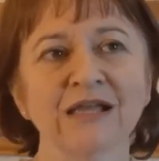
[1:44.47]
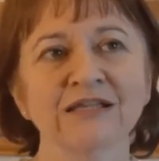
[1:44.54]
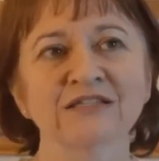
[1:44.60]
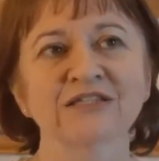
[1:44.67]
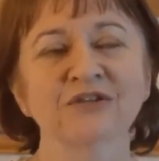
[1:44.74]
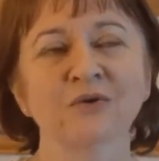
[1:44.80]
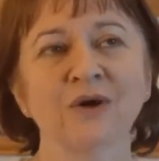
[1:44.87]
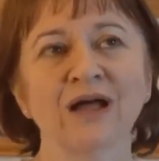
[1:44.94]

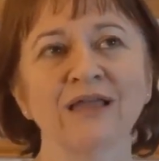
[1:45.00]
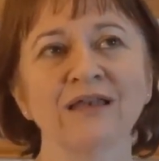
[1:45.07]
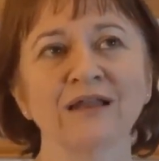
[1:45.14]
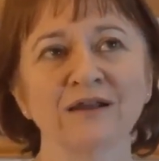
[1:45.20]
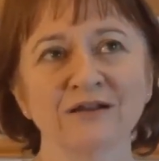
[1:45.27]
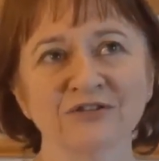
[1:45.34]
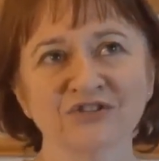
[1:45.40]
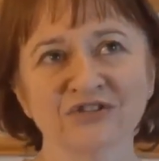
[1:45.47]
So I
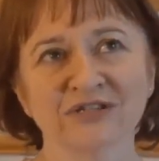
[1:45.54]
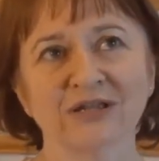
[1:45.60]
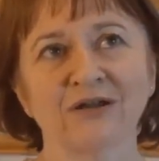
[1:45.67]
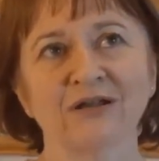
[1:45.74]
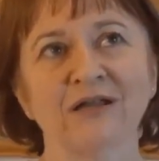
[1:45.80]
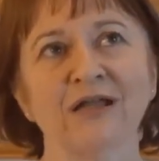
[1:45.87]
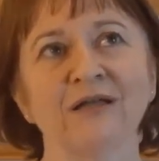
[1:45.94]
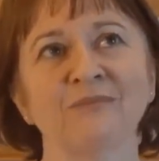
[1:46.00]
learned
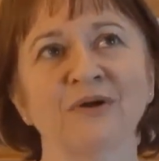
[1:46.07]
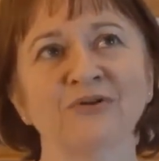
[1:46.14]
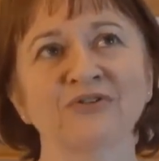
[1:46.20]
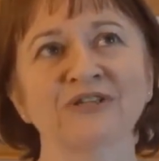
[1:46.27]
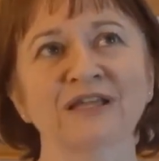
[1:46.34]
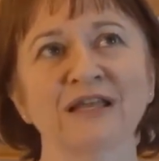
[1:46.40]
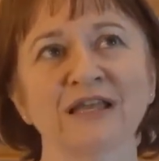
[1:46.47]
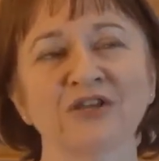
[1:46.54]
about
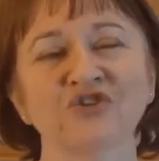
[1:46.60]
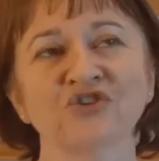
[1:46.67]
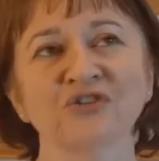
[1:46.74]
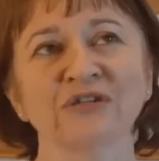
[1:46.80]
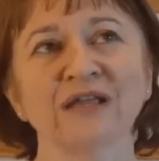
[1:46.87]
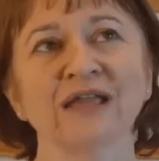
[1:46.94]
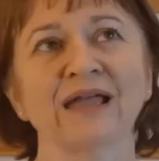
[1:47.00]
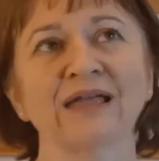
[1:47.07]

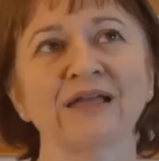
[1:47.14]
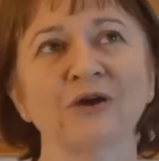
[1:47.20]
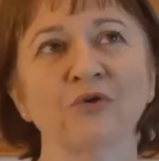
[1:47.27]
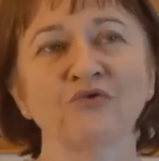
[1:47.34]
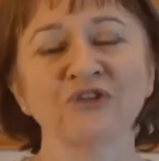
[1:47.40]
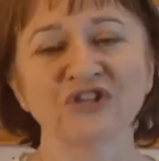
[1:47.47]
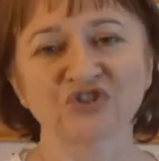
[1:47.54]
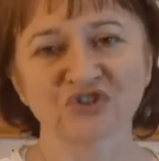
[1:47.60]
chelation
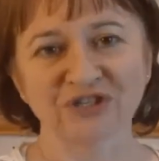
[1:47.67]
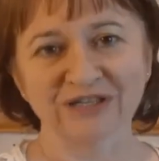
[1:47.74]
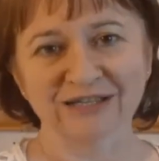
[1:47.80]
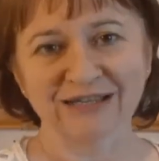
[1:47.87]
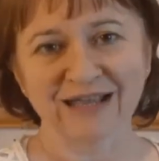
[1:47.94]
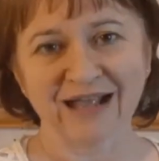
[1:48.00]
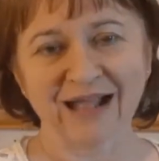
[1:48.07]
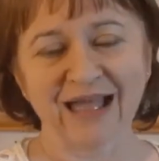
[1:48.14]
originally,